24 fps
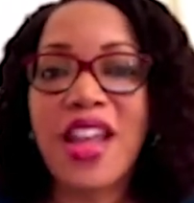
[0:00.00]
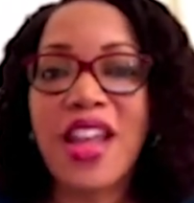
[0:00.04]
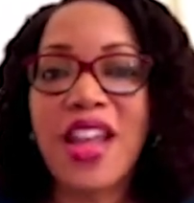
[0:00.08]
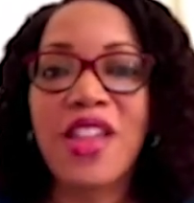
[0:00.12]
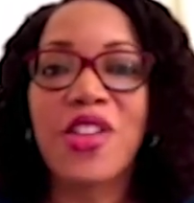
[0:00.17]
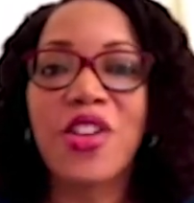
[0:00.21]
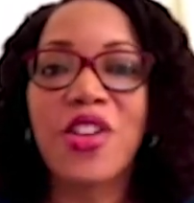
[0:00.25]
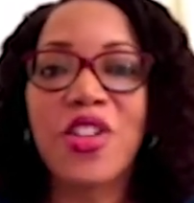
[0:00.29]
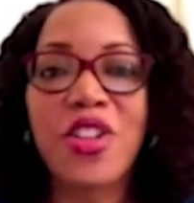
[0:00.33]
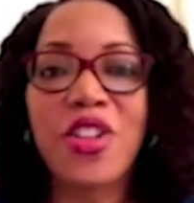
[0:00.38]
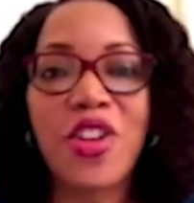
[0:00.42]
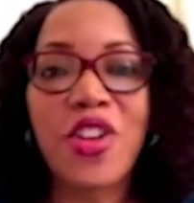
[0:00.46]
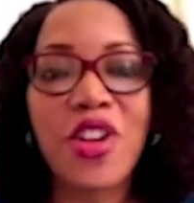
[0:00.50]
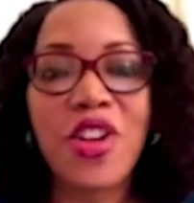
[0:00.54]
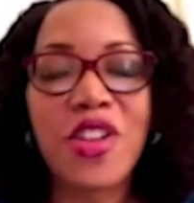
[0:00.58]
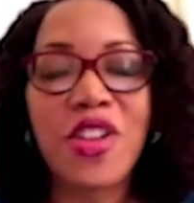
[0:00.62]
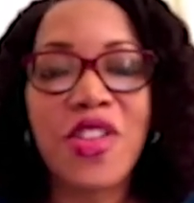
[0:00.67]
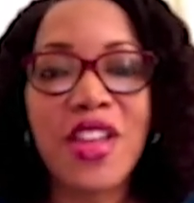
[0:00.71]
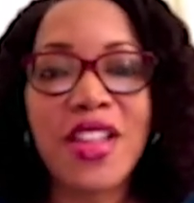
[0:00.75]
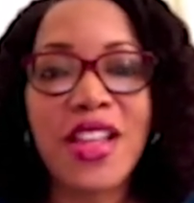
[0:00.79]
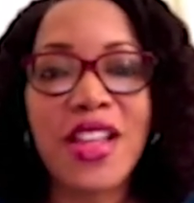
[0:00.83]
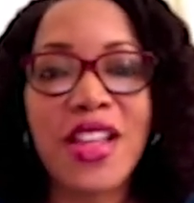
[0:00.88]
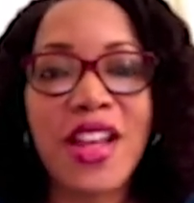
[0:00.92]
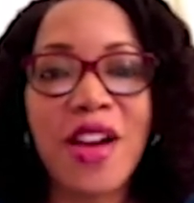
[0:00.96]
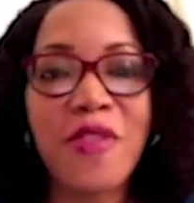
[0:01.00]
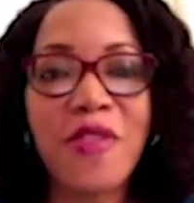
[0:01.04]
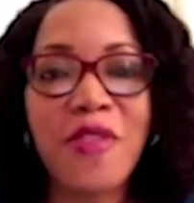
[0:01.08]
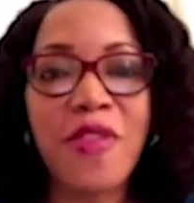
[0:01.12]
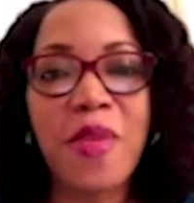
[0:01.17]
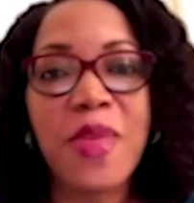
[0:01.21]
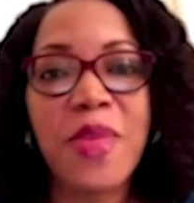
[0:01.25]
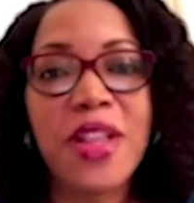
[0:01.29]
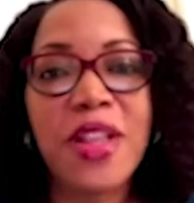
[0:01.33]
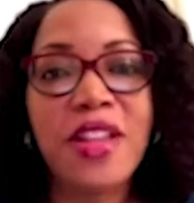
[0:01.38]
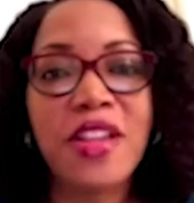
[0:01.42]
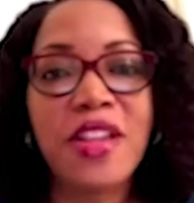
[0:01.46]
There are certain things that are
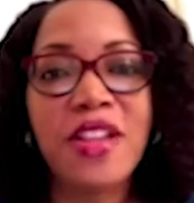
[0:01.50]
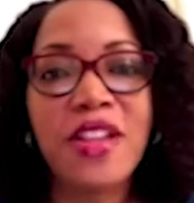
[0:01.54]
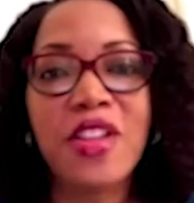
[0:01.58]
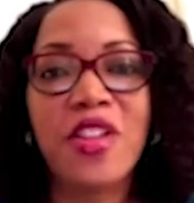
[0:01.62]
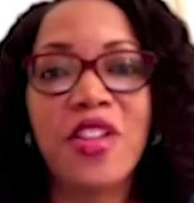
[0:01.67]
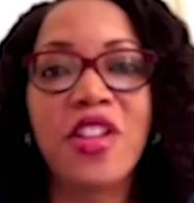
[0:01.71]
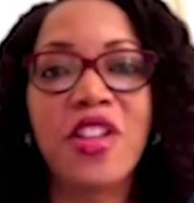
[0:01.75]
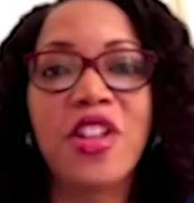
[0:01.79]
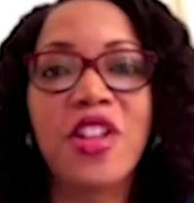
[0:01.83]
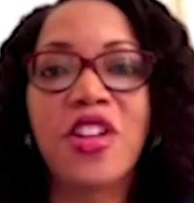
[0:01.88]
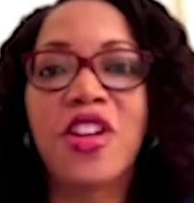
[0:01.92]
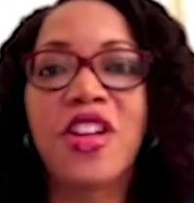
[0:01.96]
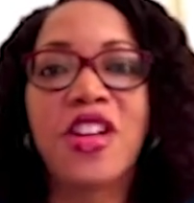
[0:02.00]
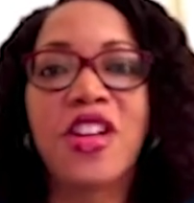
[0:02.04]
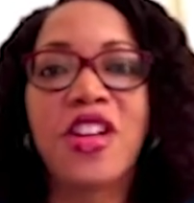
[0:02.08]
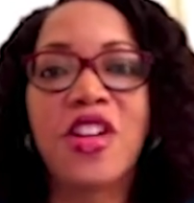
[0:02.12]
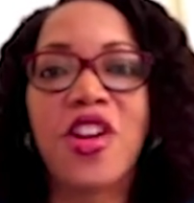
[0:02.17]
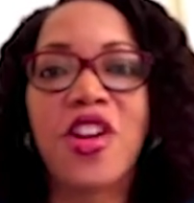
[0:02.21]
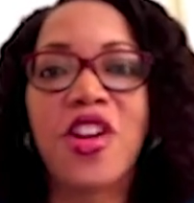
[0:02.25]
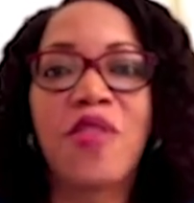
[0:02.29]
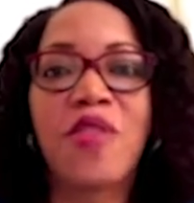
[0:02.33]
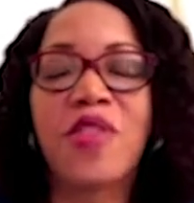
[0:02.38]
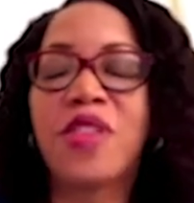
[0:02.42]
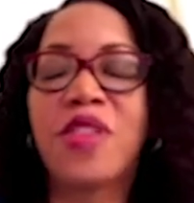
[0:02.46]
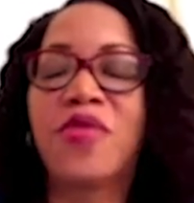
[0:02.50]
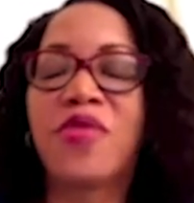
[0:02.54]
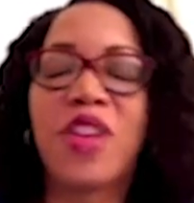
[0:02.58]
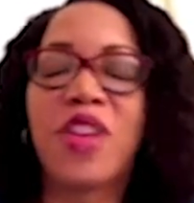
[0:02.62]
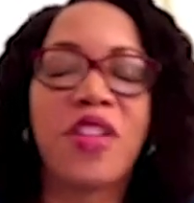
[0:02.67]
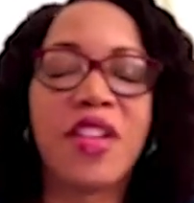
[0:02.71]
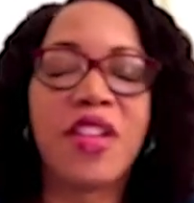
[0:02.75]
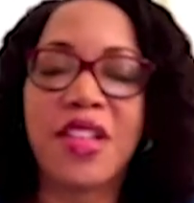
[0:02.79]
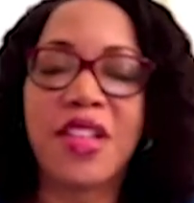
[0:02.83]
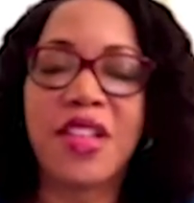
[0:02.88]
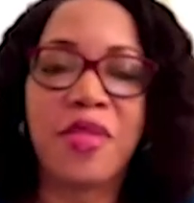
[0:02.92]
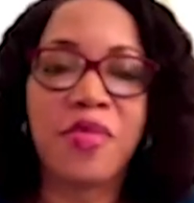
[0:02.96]
familiar, so the learning curve is
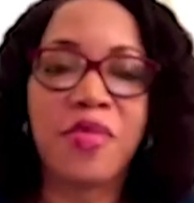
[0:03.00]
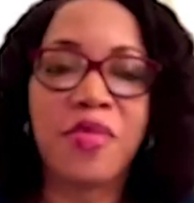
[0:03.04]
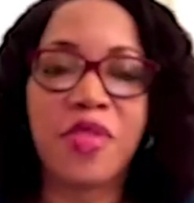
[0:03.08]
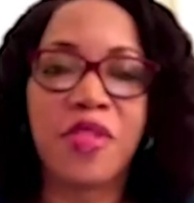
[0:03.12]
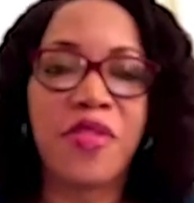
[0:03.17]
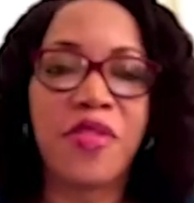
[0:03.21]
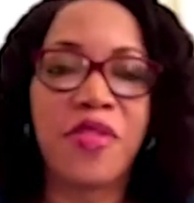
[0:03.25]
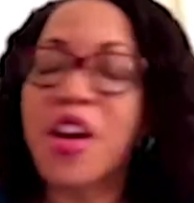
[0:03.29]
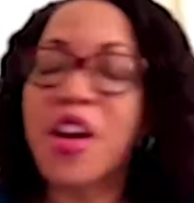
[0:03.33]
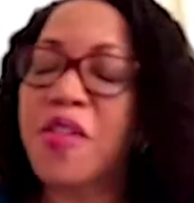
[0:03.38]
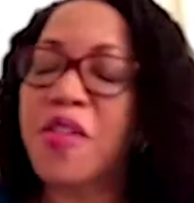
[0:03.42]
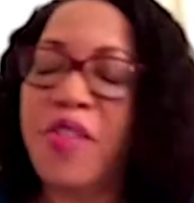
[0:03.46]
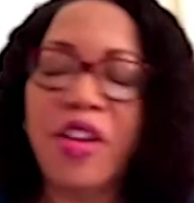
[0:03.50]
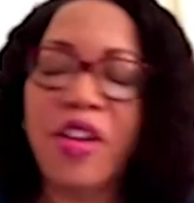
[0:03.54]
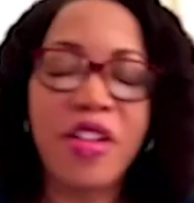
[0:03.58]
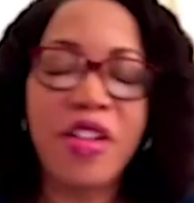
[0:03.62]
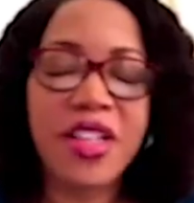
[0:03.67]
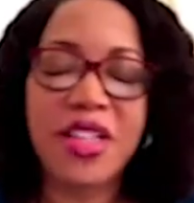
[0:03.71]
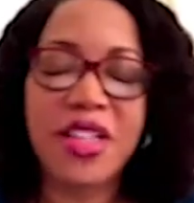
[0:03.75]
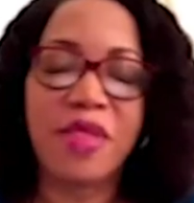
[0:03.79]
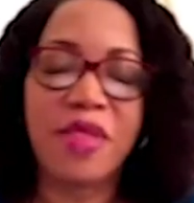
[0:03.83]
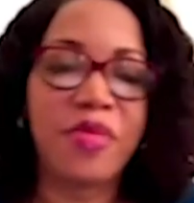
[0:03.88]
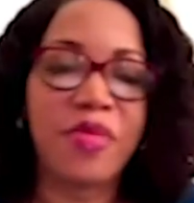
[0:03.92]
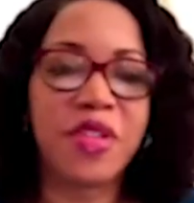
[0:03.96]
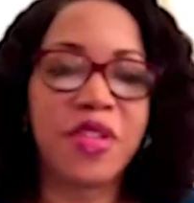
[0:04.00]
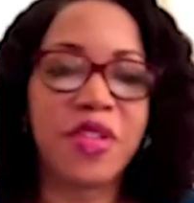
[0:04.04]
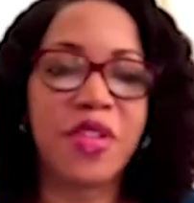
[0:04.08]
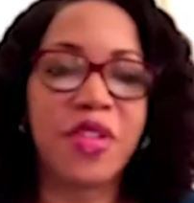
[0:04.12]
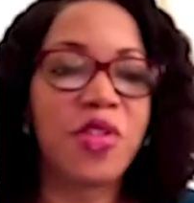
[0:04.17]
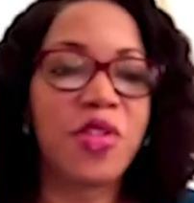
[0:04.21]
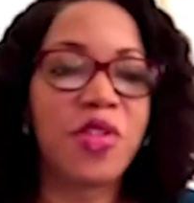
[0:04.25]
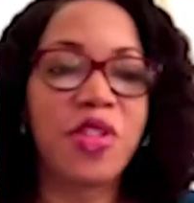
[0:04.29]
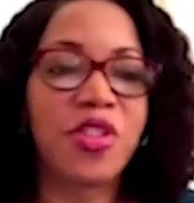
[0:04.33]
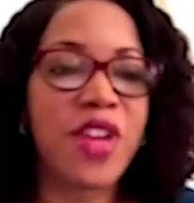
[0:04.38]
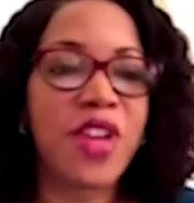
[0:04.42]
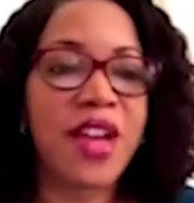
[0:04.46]
very simple. Very, very simple.
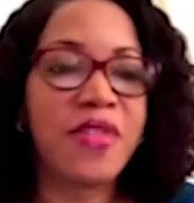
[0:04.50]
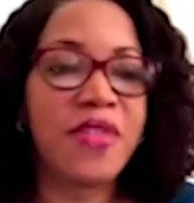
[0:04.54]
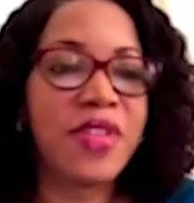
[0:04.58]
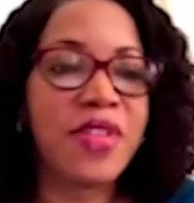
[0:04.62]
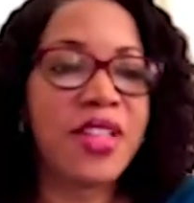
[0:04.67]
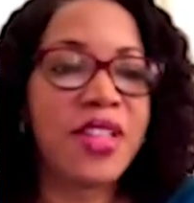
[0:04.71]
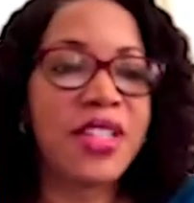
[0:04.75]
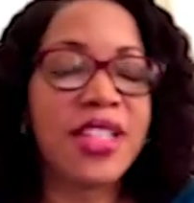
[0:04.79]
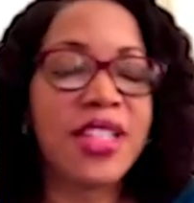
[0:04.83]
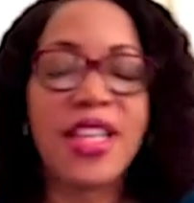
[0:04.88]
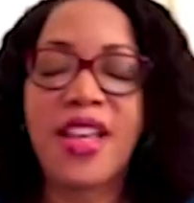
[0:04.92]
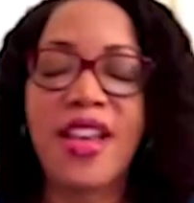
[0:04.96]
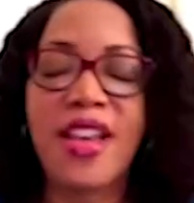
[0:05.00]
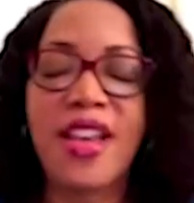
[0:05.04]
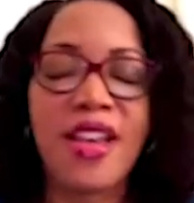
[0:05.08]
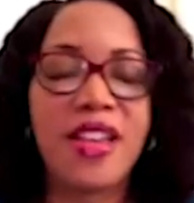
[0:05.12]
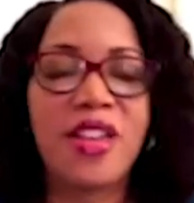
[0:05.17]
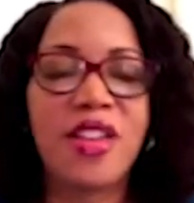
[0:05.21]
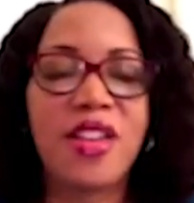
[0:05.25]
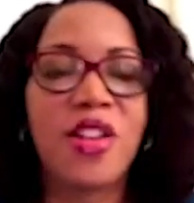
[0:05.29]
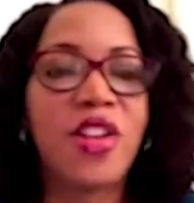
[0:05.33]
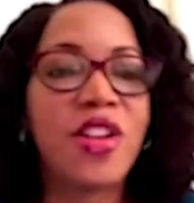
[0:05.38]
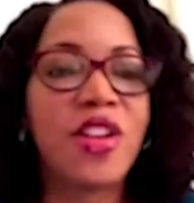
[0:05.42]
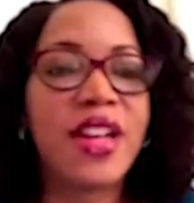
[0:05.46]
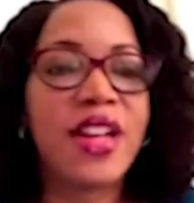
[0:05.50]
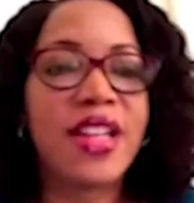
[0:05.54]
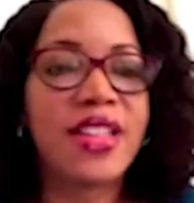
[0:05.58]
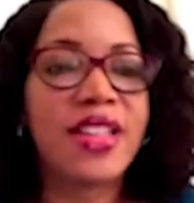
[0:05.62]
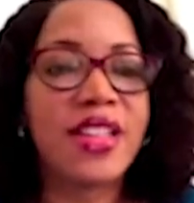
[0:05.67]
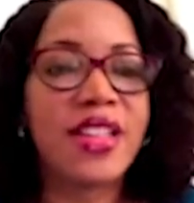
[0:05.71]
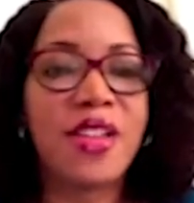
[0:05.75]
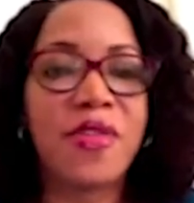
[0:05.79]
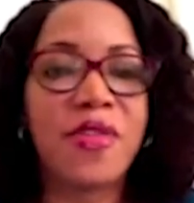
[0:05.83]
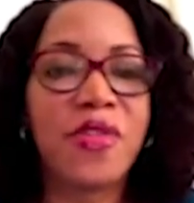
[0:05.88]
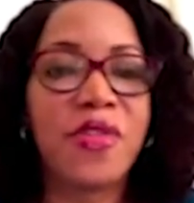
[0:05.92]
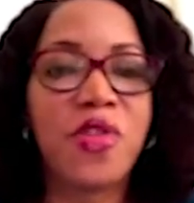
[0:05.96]
Google Drive is, you learn that
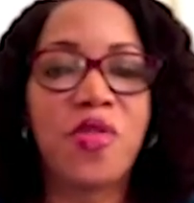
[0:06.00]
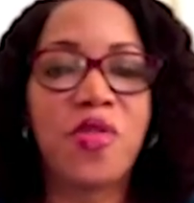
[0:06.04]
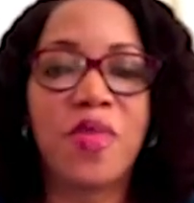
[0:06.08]
in a few